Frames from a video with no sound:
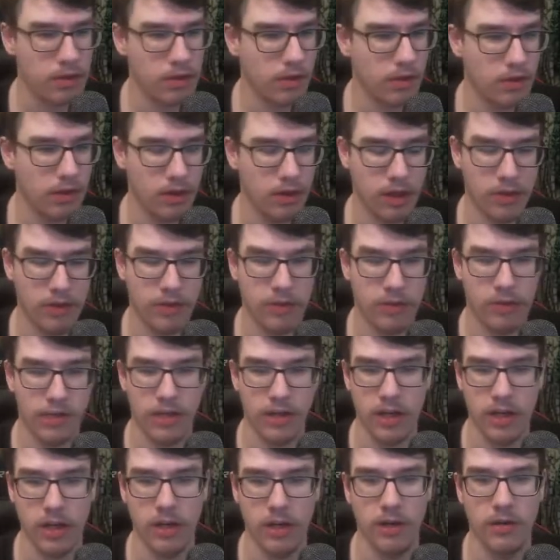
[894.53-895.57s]
let's
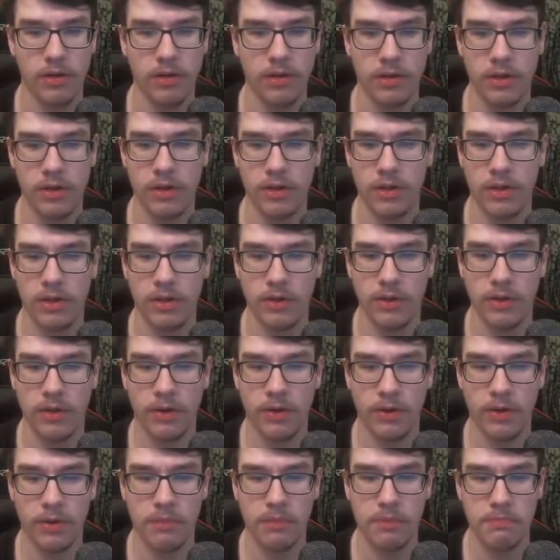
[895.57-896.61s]
see.
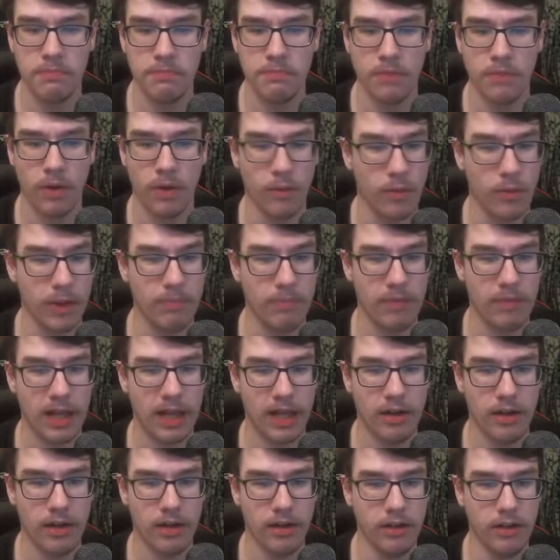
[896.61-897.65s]
We
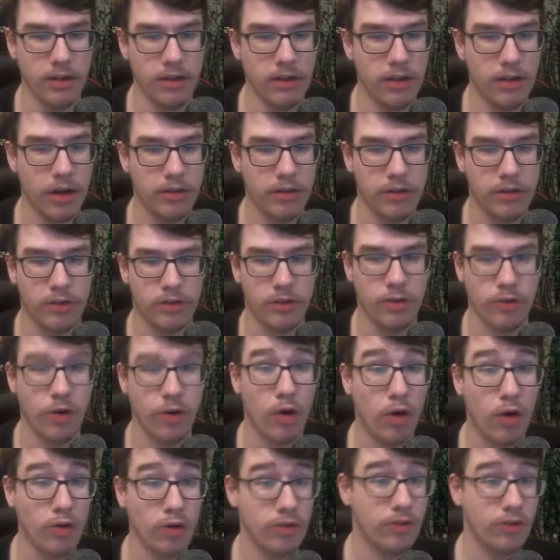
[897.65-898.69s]
played another
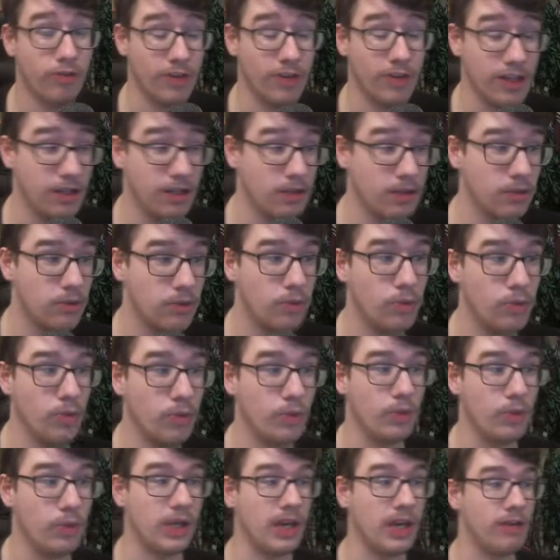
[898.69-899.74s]
Toxfin,
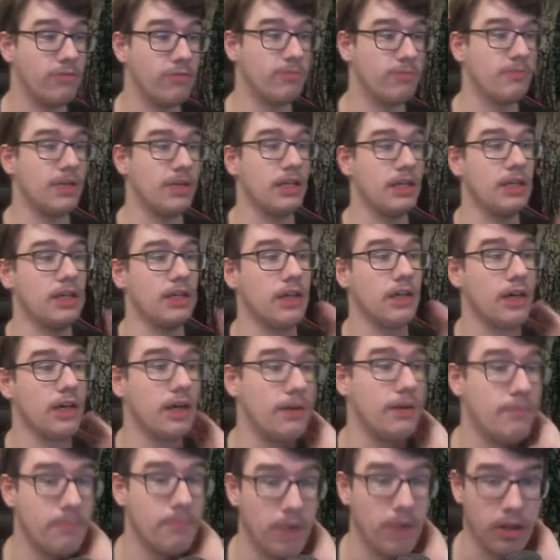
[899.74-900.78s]
who gave me
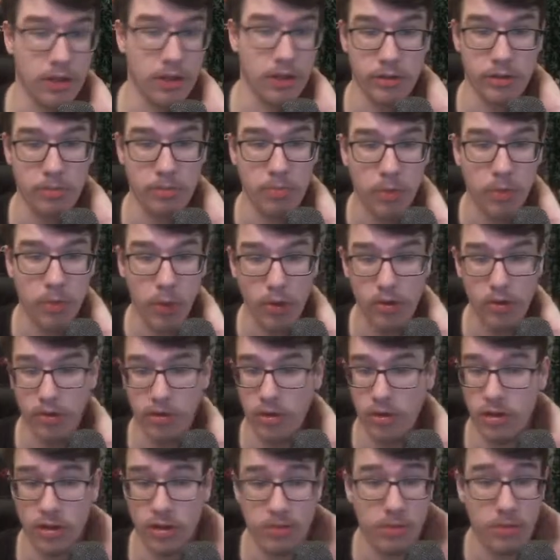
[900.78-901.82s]
uh, another
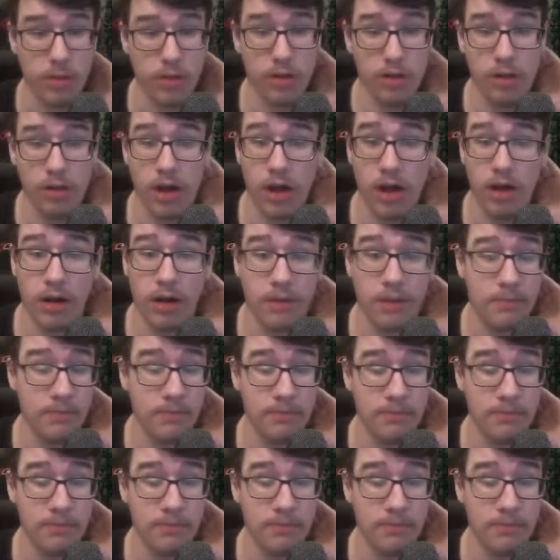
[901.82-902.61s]
Poisoner Murloc.